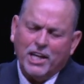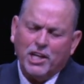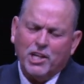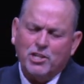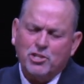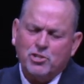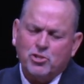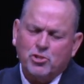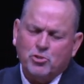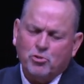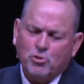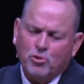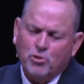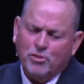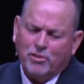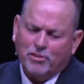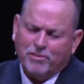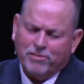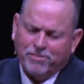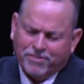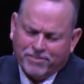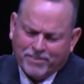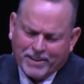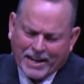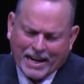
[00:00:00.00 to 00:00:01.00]
us through the
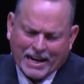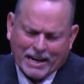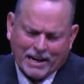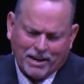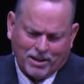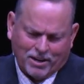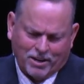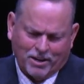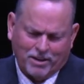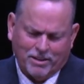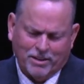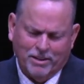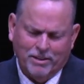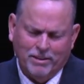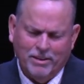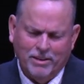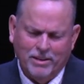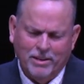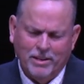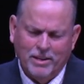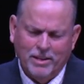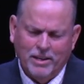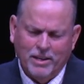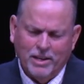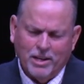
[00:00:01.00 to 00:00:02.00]
fire,
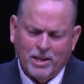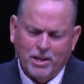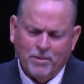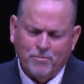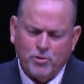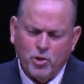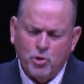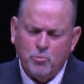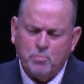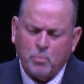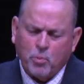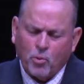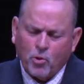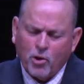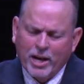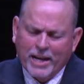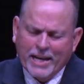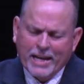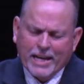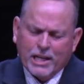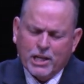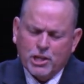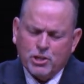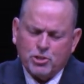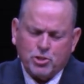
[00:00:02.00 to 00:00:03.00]
of you
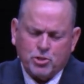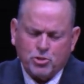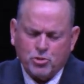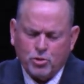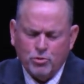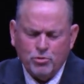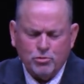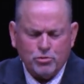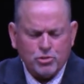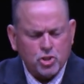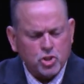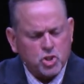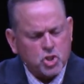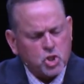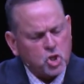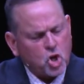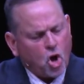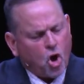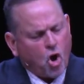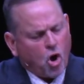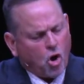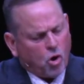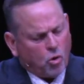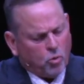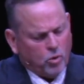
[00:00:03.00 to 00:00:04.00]
bringing us through the
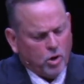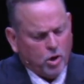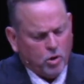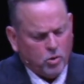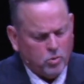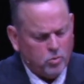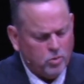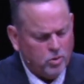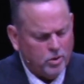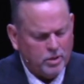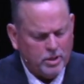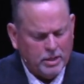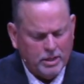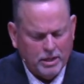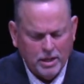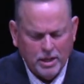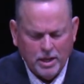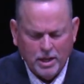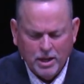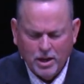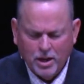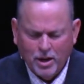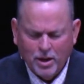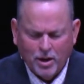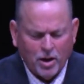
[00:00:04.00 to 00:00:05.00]
sorrow?
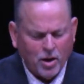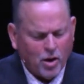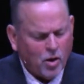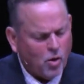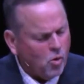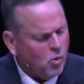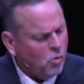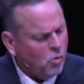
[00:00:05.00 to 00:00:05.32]
Oh